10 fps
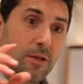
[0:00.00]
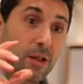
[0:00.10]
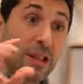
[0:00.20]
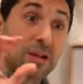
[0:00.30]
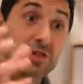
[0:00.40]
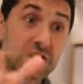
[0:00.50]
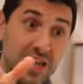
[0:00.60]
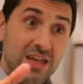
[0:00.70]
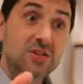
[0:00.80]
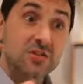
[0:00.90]
little
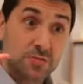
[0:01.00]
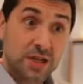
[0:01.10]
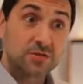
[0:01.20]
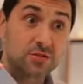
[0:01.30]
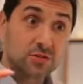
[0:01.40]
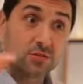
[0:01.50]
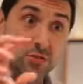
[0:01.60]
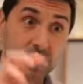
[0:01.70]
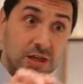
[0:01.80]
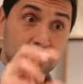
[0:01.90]
changes we can do
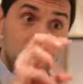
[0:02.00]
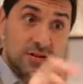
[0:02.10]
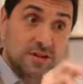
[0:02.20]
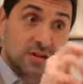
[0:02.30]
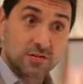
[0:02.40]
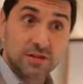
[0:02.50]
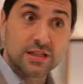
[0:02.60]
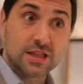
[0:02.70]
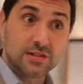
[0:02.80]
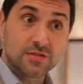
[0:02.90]
to each of these
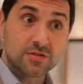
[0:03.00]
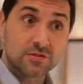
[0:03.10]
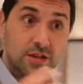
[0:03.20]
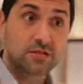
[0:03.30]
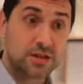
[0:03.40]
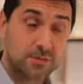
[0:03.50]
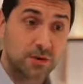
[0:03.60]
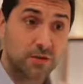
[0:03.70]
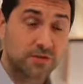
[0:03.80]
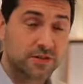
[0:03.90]
ingredients to increase
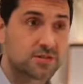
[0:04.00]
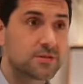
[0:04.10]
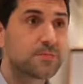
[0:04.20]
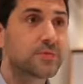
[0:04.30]
profits.